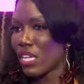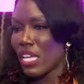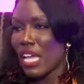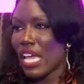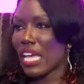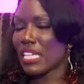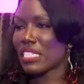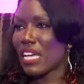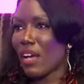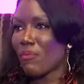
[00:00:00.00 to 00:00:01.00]
Right.
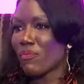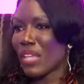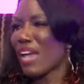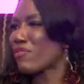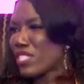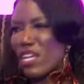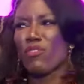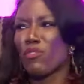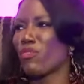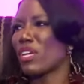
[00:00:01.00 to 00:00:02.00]
And um, I have
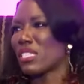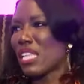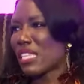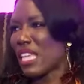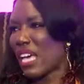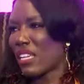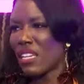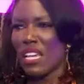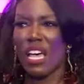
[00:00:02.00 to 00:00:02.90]
several friends like that.